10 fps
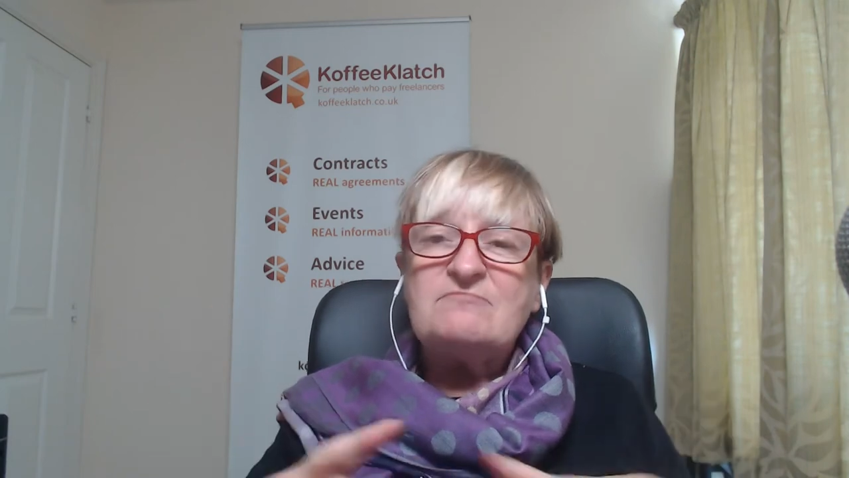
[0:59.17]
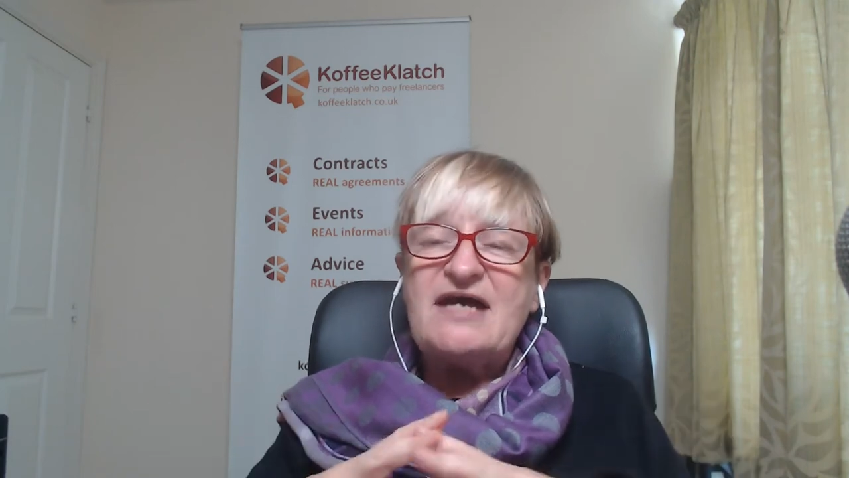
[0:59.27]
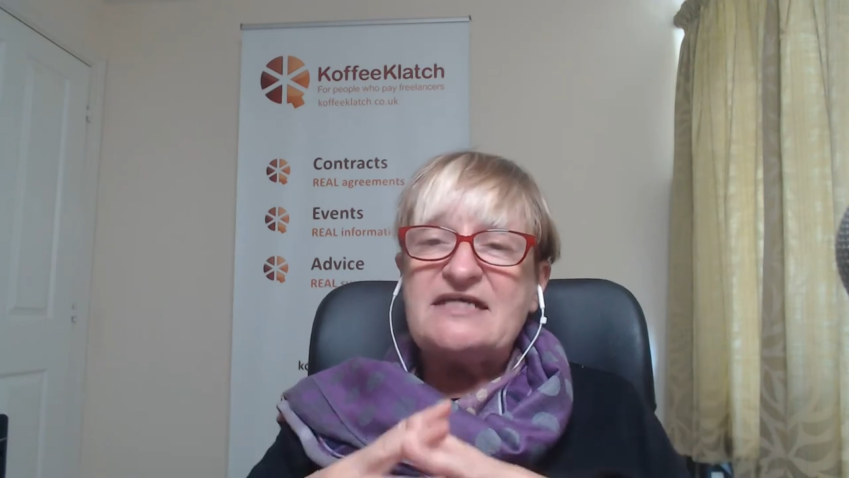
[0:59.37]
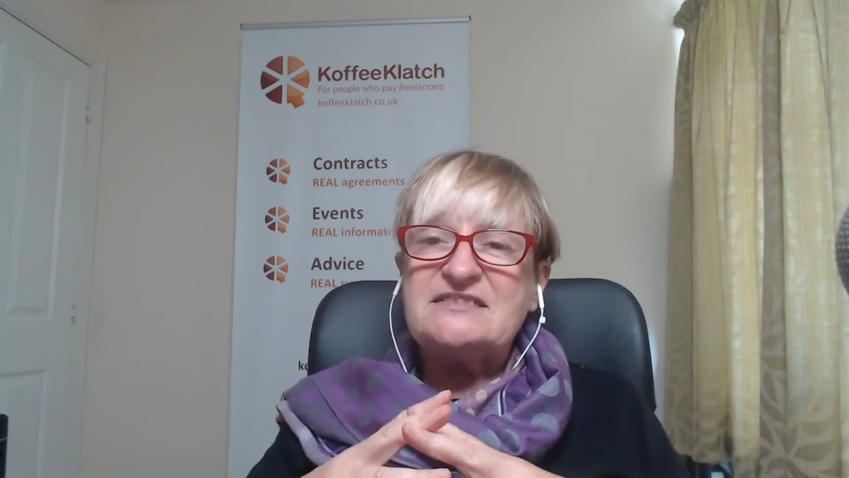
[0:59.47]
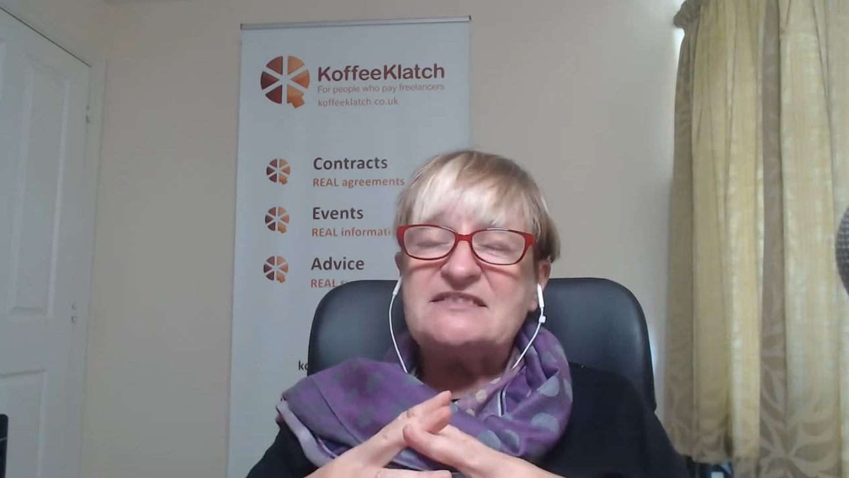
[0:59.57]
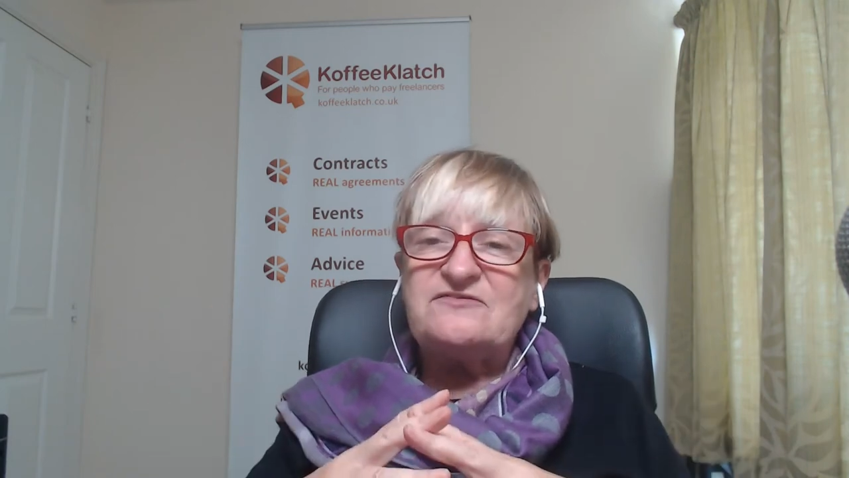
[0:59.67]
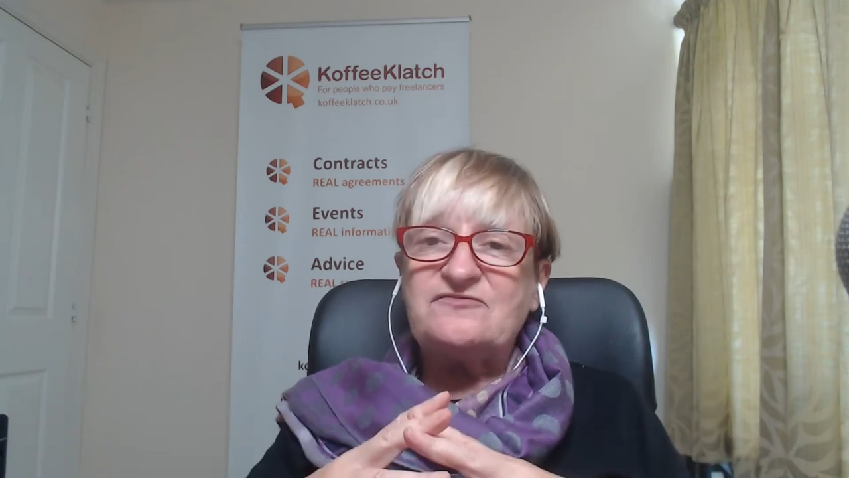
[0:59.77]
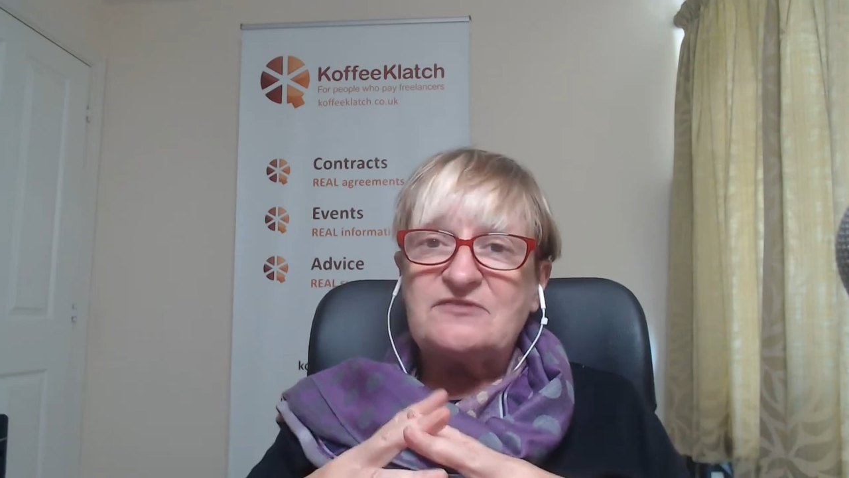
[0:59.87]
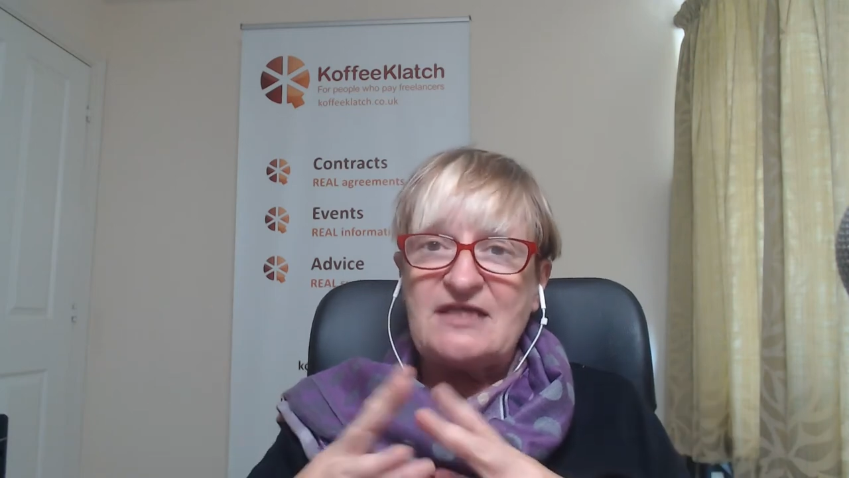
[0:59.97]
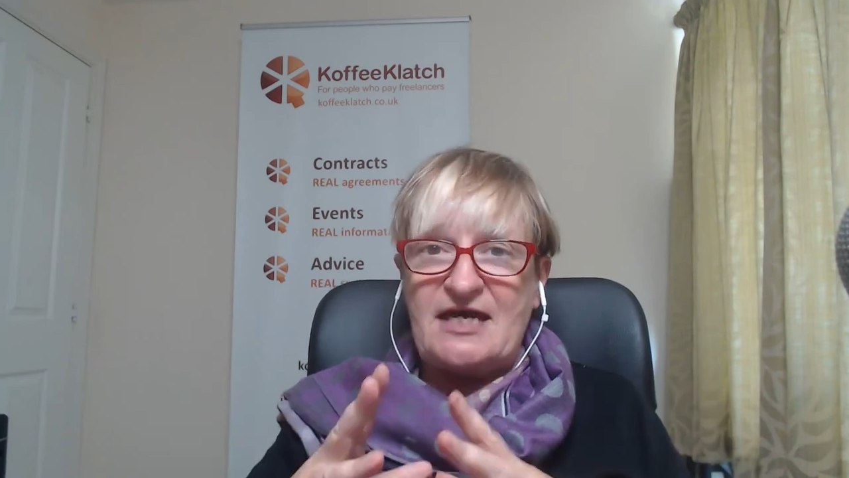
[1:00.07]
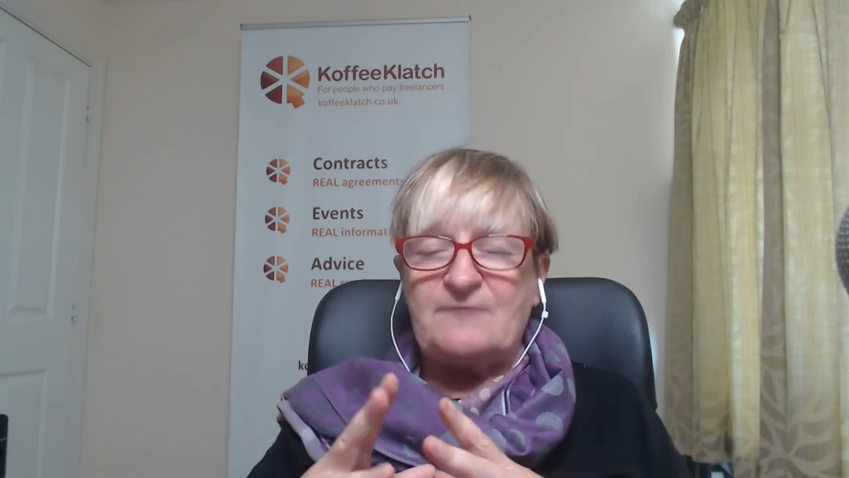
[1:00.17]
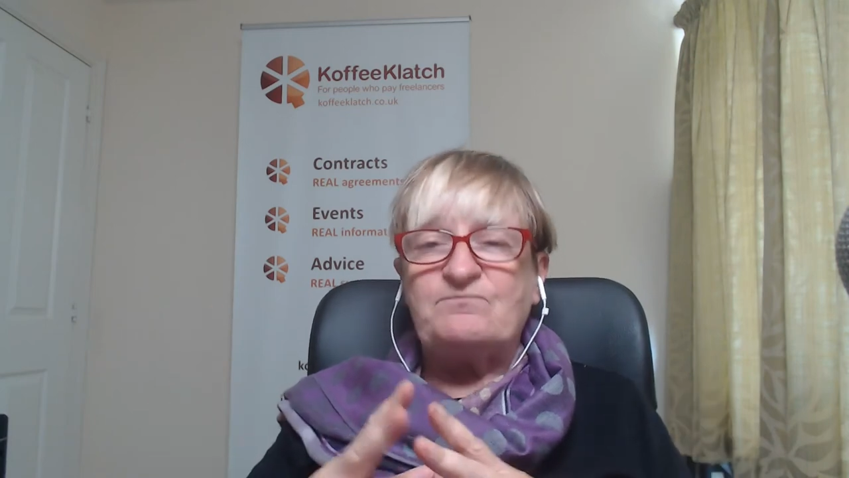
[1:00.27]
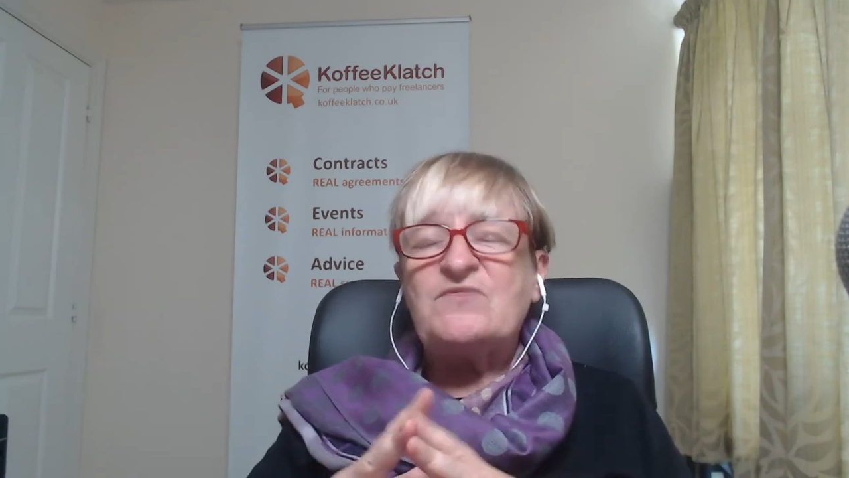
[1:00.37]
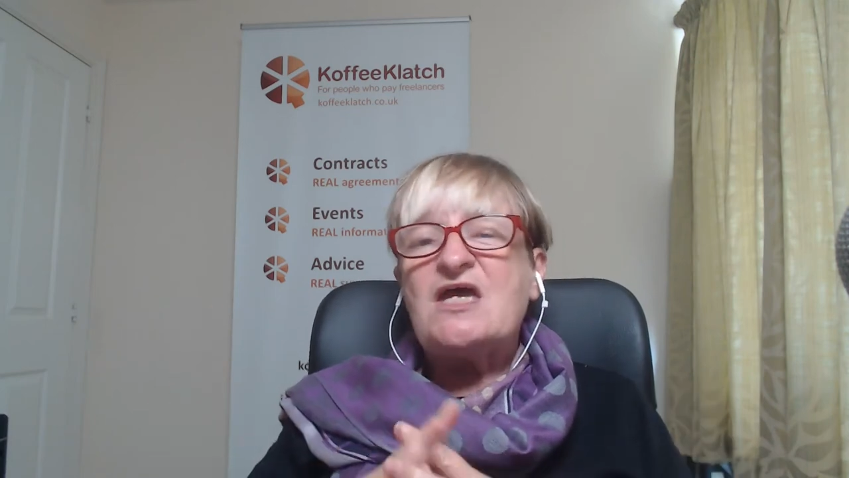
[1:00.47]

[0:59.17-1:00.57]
massive gap.